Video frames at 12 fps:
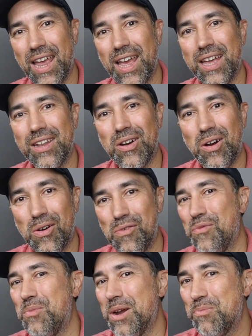end
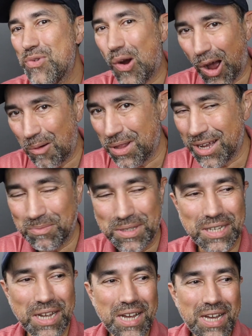of my
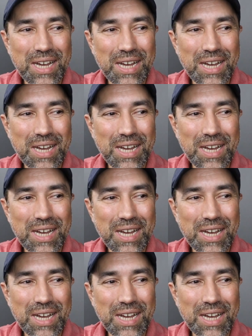problems.